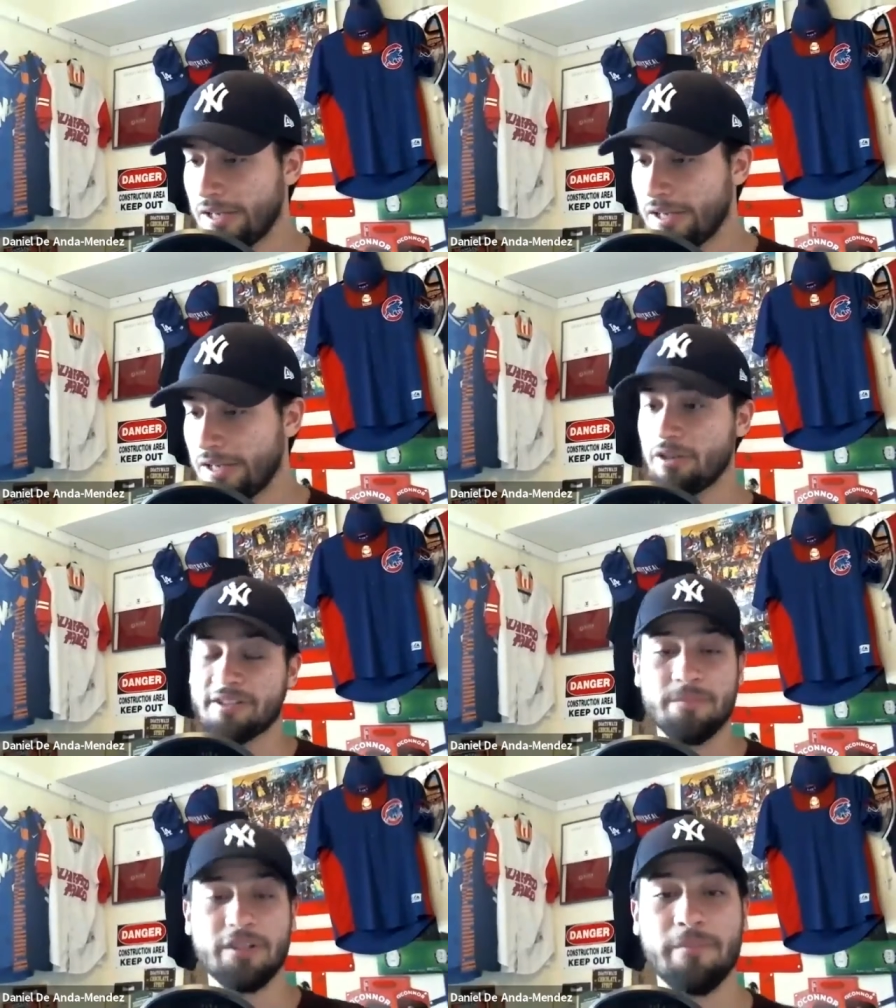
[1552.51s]
I know
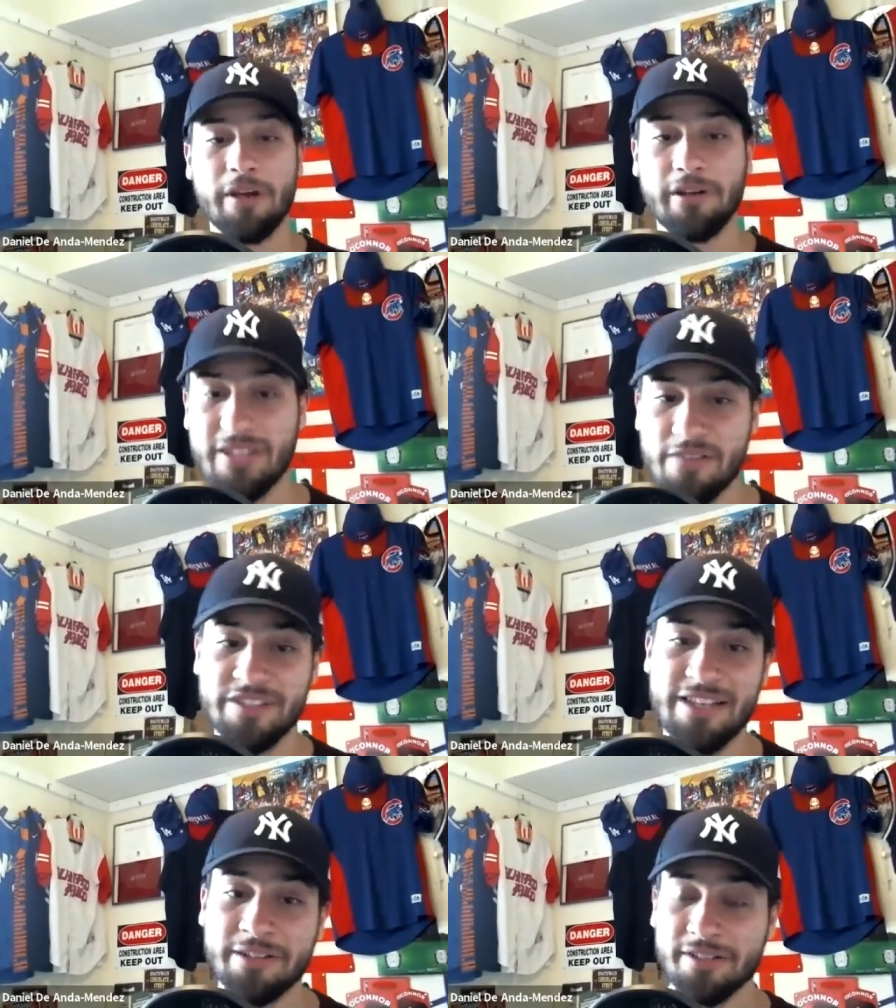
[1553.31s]
it's going to be a very Debbie
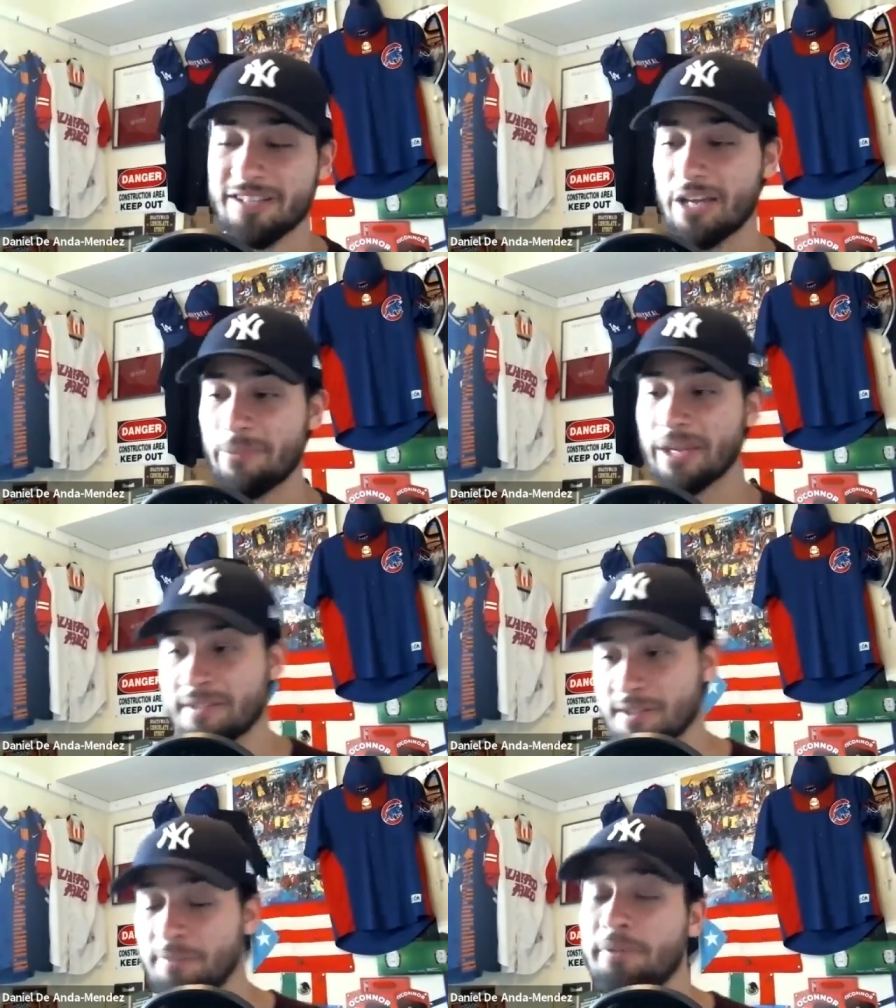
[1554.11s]
Downer type
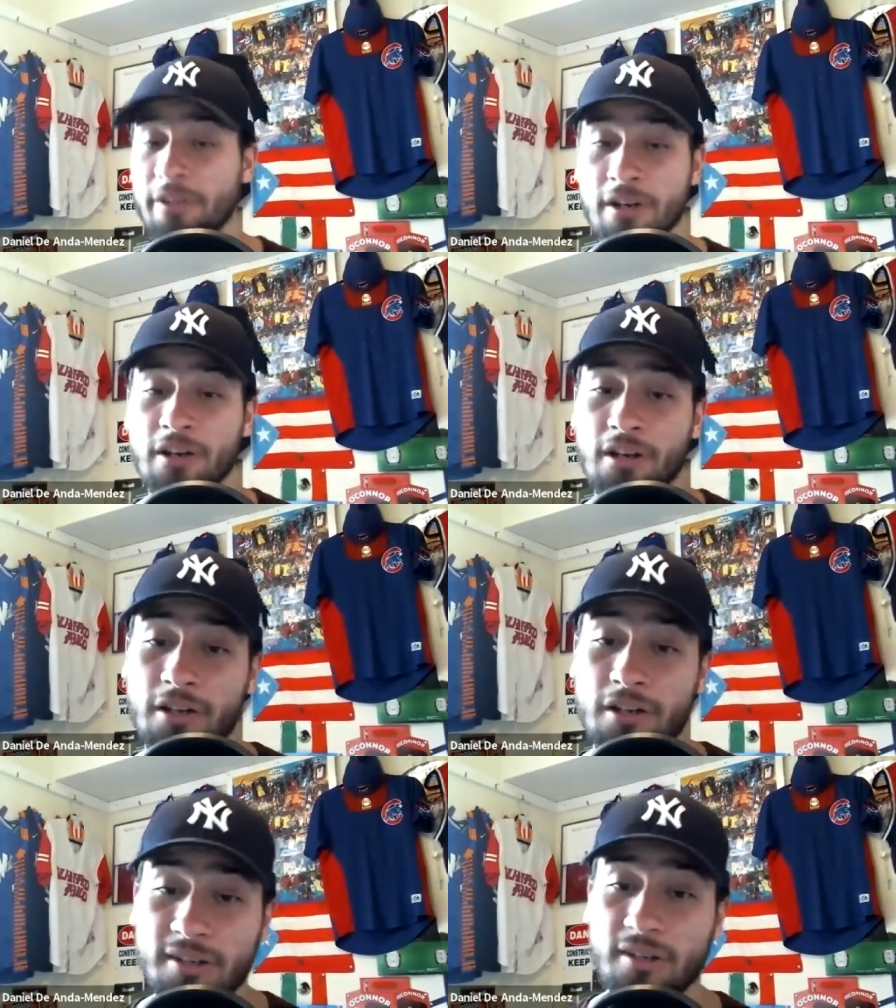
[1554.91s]
answer, but
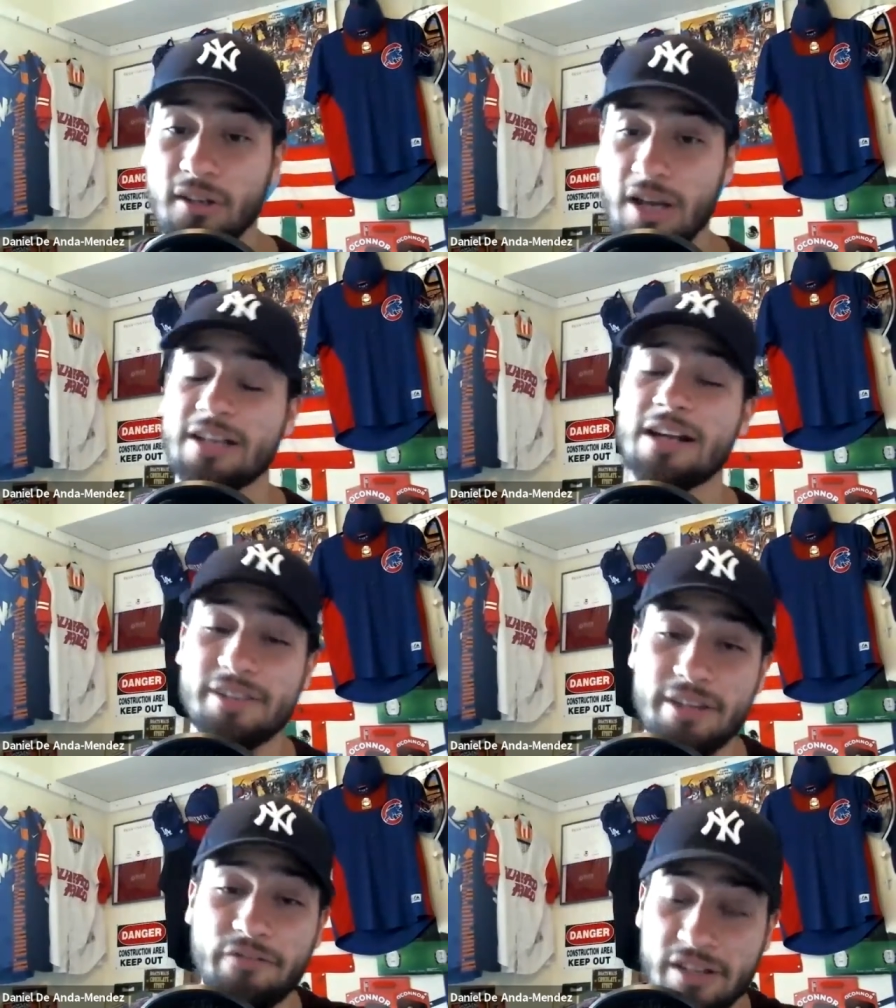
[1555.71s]
I got the
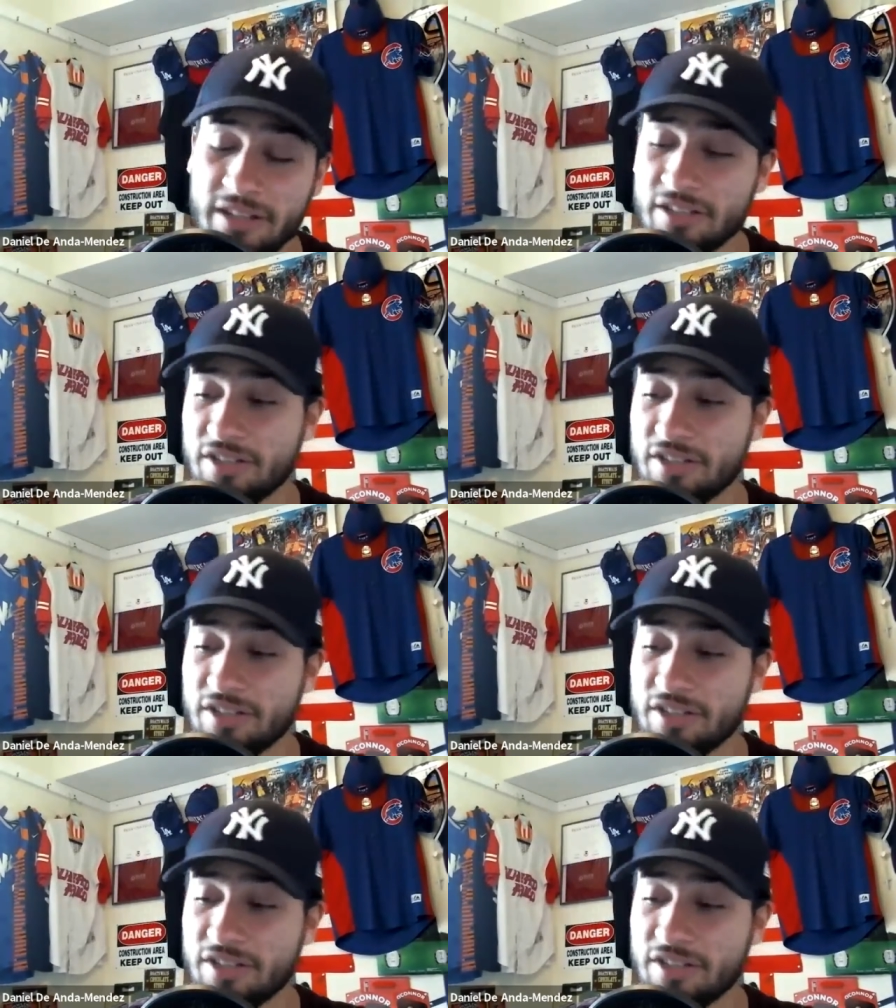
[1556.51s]
defending